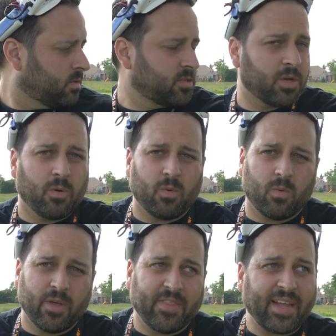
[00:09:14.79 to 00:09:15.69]
So
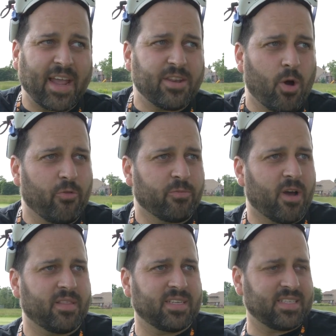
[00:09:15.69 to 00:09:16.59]
one thing I know from
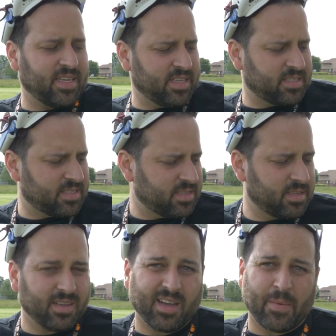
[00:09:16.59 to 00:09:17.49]
all this is
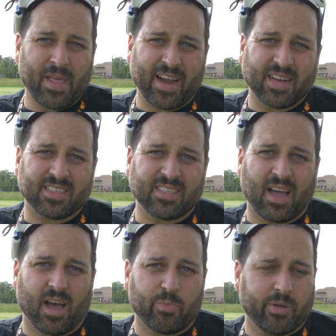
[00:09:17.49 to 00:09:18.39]
I'm not gonna stop.